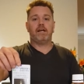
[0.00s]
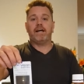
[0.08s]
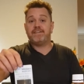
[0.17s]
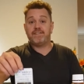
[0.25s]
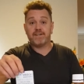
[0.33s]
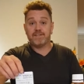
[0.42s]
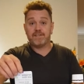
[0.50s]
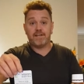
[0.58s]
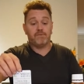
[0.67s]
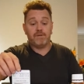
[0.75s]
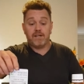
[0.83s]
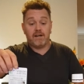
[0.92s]
As you can
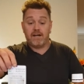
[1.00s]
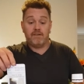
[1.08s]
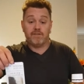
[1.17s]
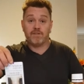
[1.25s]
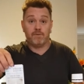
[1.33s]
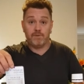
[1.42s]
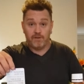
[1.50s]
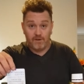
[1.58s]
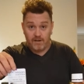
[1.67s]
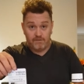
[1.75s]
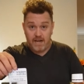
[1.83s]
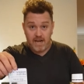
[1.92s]
see, we don't have the top of the
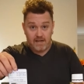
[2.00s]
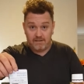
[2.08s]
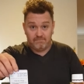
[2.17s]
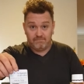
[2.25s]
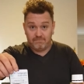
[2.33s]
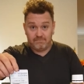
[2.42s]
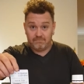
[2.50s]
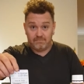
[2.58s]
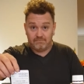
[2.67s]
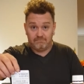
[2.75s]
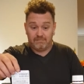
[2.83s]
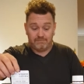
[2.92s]
line
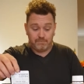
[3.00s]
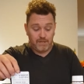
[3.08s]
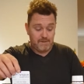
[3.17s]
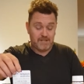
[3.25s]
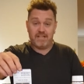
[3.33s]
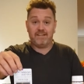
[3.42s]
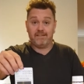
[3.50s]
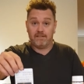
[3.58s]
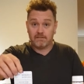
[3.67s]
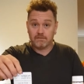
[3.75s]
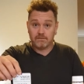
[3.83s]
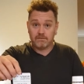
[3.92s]
of pretty much anything.
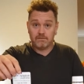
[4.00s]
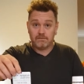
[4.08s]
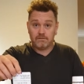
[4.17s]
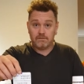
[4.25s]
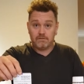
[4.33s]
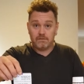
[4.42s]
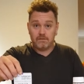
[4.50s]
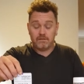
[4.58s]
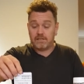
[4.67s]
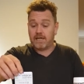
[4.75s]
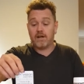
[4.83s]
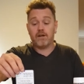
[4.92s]

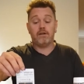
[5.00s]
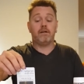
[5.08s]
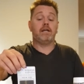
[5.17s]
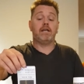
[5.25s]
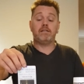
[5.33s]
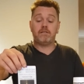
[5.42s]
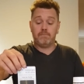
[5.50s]
They don't need to